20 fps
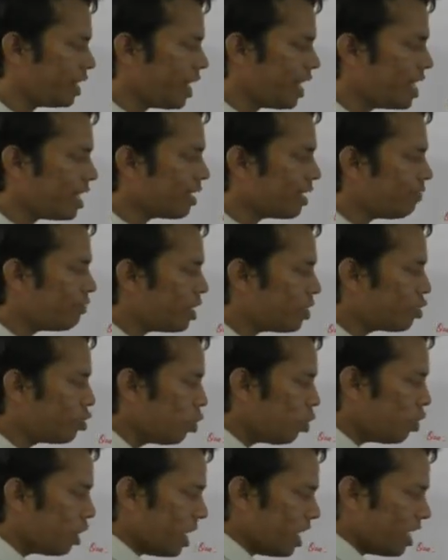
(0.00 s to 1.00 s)
Correct? There is
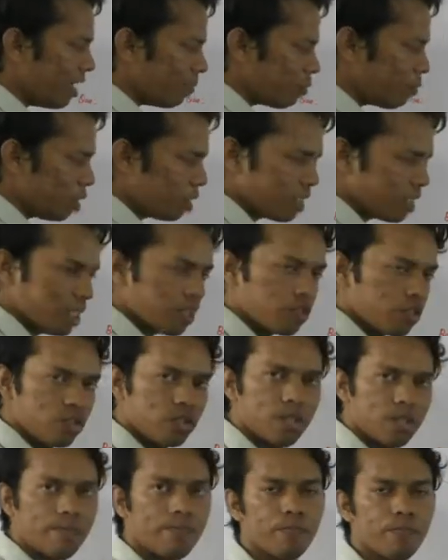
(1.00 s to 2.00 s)
no need of doing
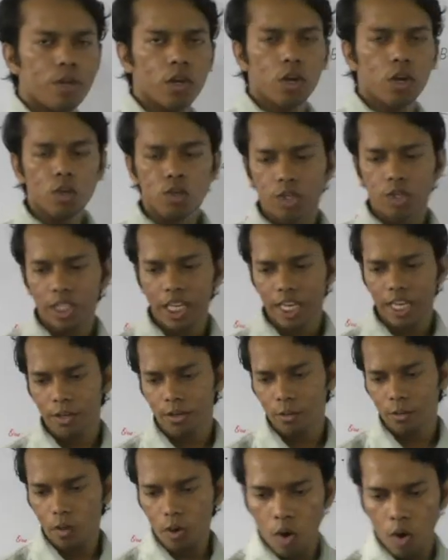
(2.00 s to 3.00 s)
this. Thank
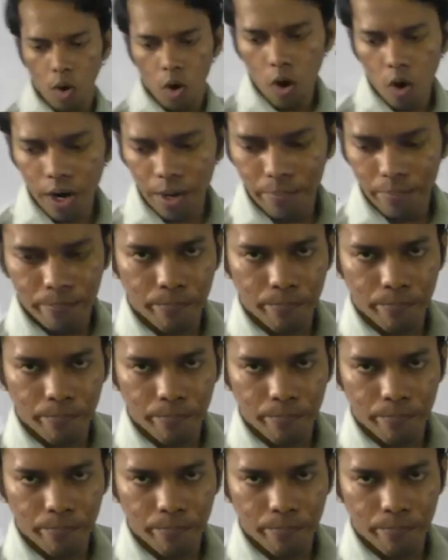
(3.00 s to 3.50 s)
you. Okay.